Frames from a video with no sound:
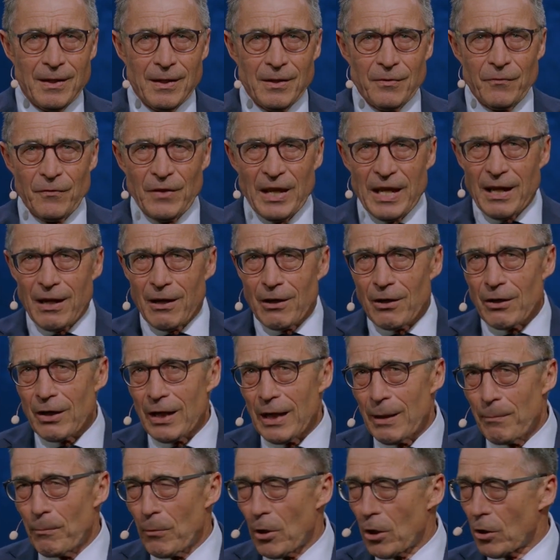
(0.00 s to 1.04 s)
They are
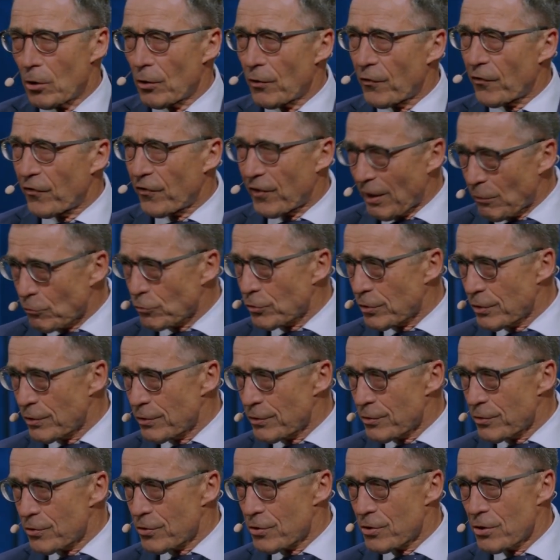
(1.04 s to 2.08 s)
among
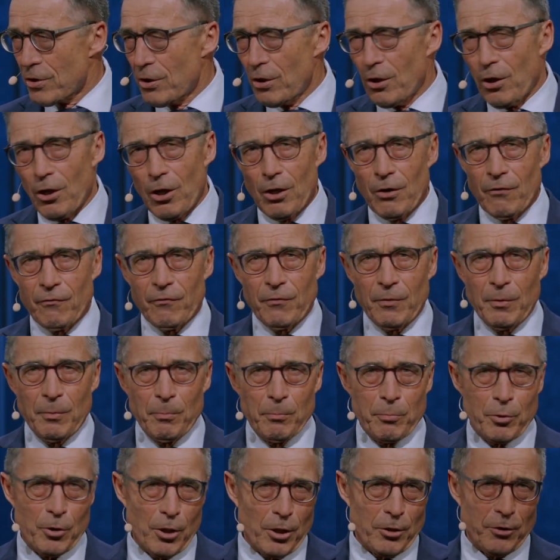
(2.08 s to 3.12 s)
thousands of
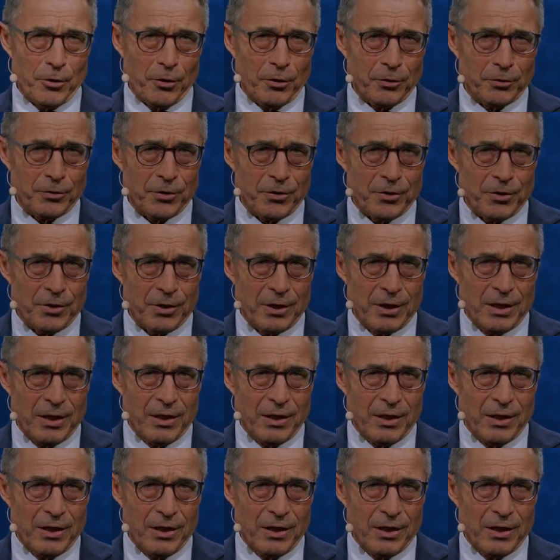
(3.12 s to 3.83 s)
products